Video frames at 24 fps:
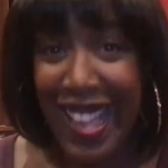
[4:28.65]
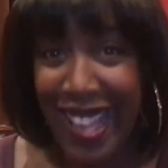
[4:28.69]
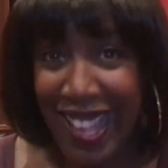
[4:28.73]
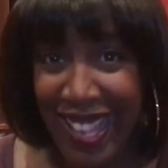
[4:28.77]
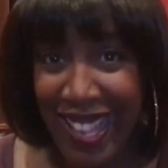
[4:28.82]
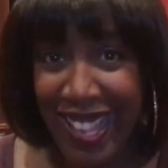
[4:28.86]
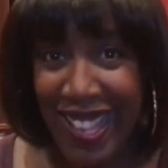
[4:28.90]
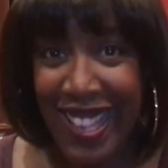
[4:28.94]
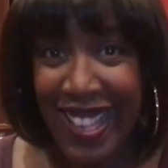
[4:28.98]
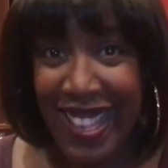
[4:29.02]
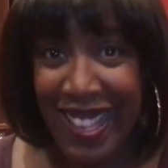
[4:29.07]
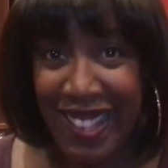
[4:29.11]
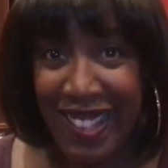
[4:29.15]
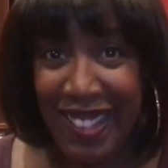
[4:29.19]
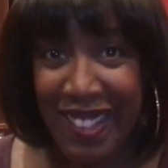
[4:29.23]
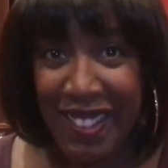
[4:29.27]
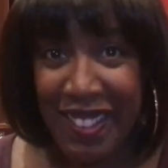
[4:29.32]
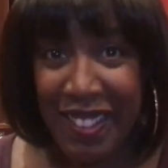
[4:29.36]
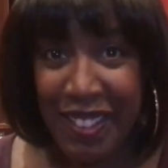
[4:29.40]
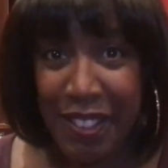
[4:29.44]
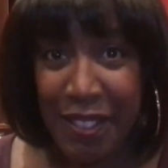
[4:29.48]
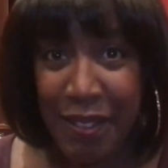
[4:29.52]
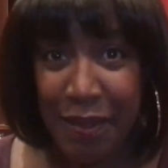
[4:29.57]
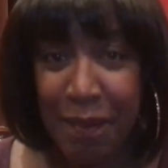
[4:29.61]
singing
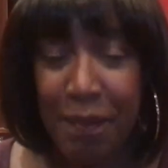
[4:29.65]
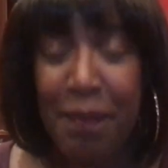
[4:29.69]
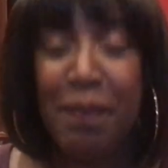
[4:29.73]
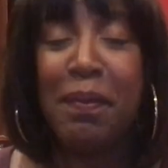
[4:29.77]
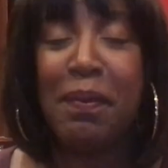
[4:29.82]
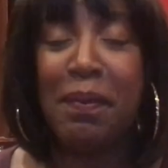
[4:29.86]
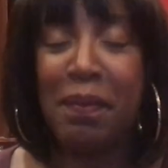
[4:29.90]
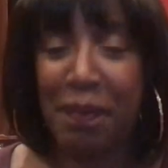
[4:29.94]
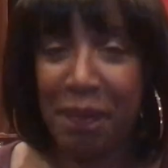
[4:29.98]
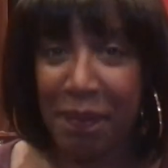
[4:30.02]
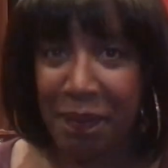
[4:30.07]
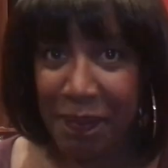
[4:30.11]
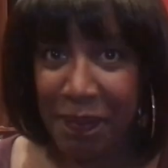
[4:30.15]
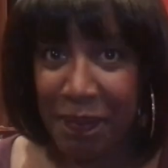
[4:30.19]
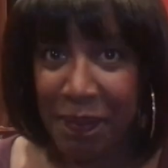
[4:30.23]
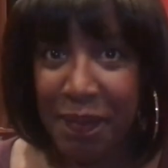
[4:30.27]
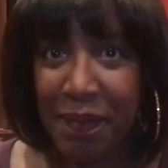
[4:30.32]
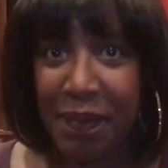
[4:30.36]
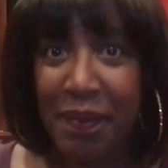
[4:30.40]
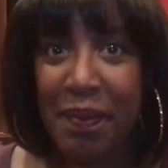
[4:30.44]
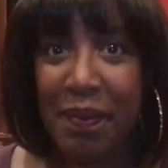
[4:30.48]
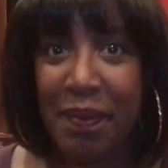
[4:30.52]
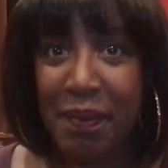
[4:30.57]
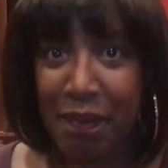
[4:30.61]
career which is
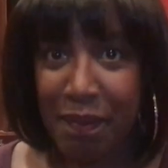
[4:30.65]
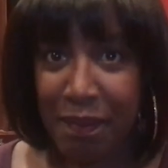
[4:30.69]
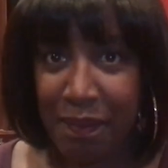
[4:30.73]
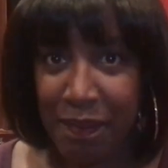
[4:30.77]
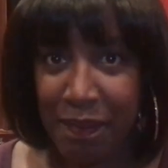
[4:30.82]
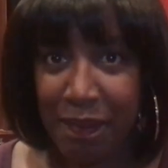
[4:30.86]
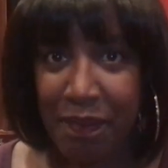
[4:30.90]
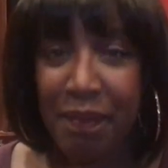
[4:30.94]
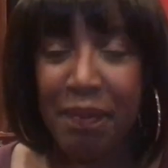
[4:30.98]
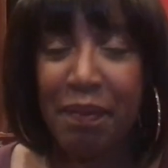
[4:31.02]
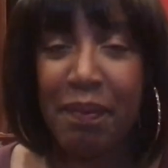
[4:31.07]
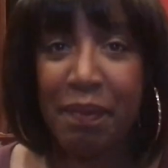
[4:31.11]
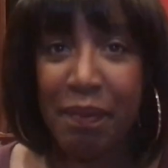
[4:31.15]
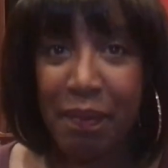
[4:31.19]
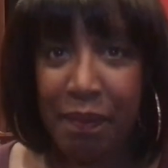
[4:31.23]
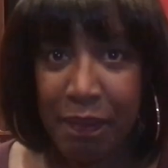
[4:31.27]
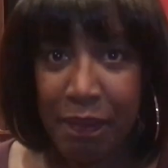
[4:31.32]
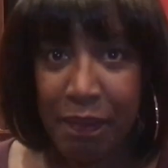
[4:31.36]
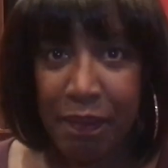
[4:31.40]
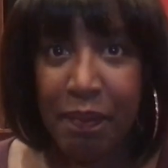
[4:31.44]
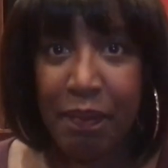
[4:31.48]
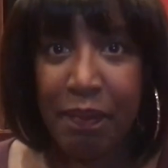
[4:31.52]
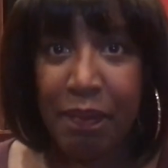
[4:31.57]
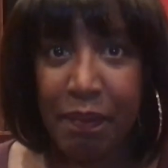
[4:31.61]
also um,
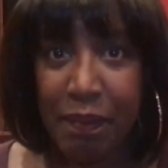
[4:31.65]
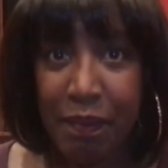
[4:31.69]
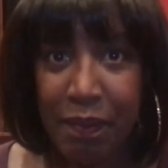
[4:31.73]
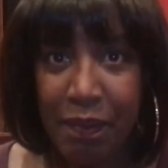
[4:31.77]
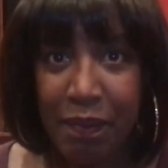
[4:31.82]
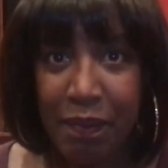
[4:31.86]
money making